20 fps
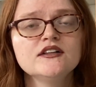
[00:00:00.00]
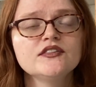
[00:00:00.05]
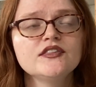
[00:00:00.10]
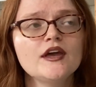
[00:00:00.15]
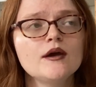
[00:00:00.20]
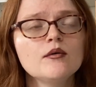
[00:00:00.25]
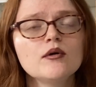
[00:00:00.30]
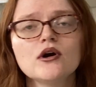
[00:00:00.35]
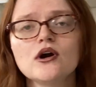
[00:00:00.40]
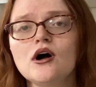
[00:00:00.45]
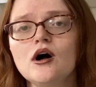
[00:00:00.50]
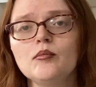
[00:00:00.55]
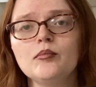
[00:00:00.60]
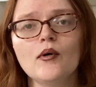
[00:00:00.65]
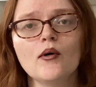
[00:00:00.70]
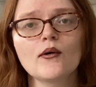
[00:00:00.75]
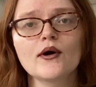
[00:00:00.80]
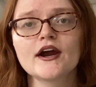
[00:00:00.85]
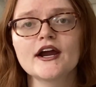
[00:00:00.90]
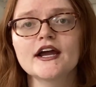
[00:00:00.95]
They were all
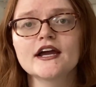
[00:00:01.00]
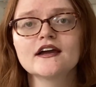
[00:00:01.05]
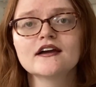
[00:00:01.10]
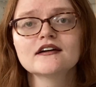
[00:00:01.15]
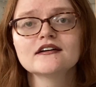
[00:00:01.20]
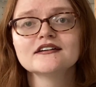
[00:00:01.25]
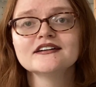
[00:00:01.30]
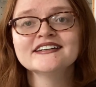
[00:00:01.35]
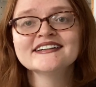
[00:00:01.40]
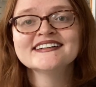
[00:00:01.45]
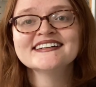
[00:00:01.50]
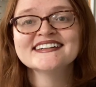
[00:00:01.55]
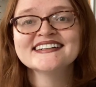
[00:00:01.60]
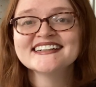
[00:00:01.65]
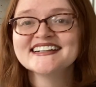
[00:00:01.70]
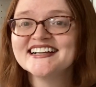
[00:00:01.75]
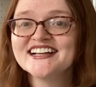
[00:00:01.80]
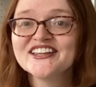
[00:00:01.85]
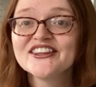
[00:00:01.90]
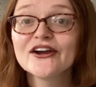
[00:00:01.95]
boring.
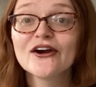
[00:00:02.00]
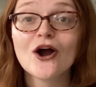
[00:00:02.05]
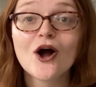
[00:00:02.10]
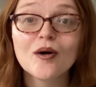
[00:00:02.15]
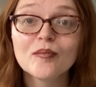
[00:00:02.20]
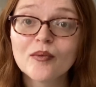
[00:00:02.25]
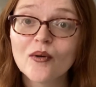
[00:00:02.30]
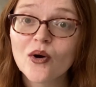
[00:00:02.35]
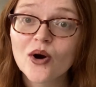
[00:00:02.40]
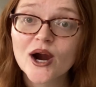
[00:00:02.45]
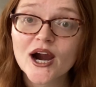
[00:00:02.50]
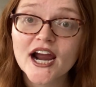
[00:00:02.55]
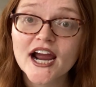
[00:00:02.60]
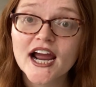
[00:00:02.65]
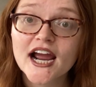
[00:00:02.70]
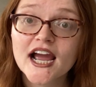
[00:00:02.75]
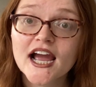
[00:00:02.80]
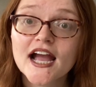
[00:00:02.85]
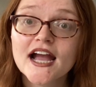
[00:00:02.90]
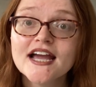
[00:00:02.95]
They're all
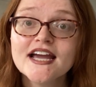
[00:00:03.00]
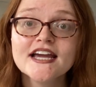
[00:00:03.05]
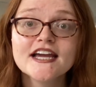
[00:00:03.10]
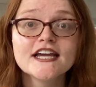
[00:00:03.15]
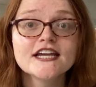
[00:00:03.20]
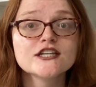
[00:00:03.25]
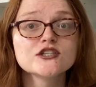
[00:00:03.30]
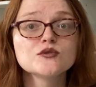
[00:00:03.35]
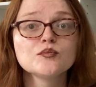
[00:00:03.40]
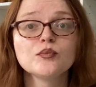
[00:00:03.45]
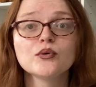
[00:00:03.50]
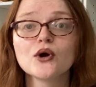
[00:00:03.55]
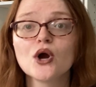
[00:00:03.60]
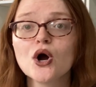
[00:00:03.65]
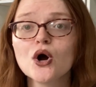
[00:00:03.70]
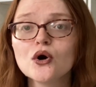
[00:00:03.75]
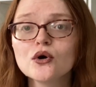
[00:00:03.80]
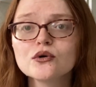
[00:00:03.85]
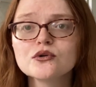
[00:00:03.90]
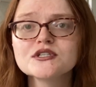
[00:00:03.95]
boring. His
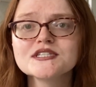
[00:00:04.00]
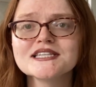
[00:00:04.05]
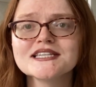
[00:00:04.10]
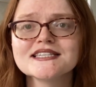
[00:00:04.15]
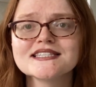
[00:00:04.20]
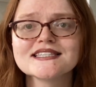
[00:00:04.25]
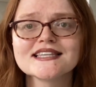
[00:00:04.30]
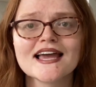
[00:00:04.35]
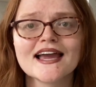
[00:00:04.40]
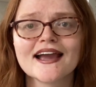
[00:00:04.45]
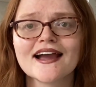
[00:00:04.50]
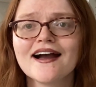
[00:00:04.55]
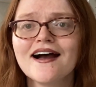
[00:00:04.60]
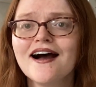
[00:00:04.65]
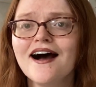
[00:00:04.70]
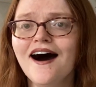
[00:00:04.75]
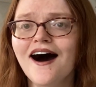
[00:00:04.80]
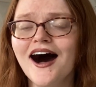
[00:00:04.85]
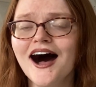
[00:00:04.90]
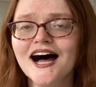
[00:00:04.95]
prose is like
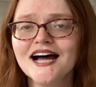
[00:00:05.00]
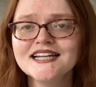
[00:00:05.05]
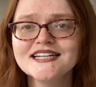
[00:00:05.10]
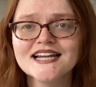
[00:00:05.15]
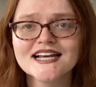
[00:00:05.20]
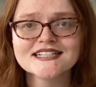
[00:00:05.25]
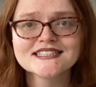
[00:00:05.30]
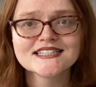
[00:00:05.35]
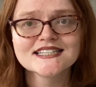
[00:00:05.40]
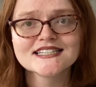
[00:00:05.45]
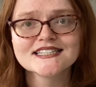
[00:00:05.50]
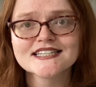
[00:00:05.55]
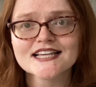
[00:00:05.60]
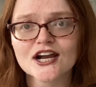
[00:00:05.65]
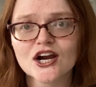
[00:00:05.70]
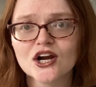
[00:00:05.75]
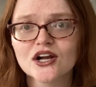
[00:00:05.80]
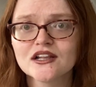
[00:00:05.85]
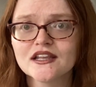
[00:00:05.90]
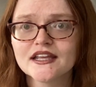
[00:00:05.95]

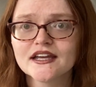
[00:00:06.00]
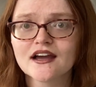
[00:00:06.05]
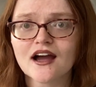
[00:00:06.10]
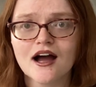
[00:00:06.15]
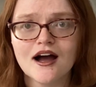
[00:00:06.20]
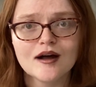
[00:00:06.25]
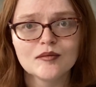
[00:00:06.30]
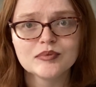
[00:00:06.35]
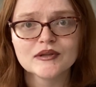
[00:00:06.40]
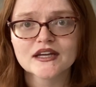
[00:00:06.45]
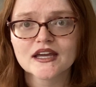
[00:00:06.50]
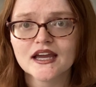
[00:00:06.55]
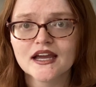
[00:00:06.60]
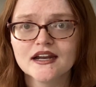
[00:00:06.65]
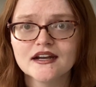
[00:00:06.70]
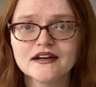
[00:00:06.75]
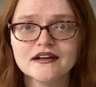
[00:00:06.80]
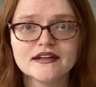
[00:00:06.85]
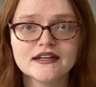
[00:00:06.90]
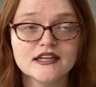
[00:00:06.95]
unnecessarily
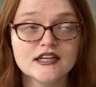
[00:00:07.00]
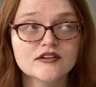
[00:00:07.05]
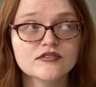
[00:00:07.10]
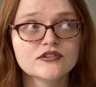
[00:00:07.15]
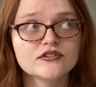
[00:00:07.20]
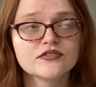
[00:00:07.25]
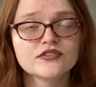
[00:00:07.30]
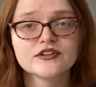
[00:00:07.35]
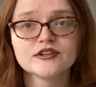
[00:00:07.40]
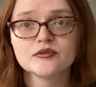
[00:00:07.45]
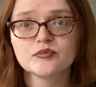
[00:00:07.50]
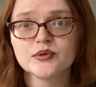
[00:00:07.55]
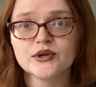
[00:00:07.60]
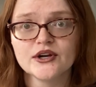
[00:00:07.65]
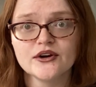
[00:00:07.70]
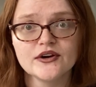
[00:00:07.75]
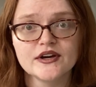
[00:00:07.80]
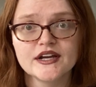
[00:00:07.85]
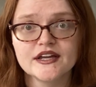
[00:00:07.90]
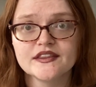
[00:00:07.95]
complicated, even for the
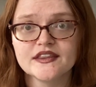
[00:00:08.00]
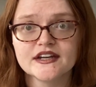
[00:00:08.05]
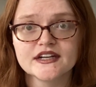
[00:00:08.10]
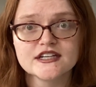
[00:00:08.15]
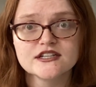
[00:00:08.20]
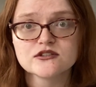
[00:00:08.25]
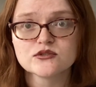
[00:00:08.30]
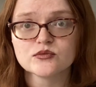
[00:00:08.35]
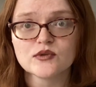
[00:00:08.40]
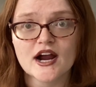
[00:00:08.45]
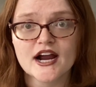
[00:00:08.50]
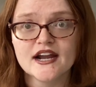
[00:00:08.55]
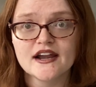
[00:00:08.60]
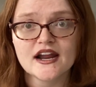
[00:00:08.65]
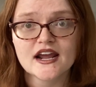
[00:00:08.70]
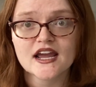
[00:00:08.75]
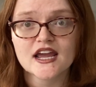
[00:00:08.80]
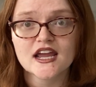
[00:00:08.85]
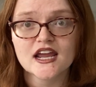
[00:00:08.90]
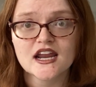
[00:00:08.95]
period that he's
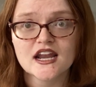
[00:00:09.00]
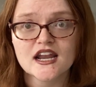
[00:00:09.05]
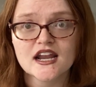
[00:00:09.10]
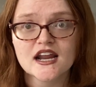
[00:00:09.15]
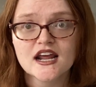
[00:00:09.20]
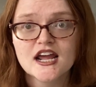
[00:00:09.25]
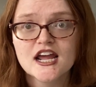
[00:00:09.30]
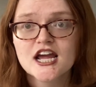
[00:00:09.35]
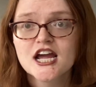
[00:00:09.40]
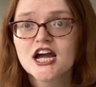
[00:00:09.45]
writing in.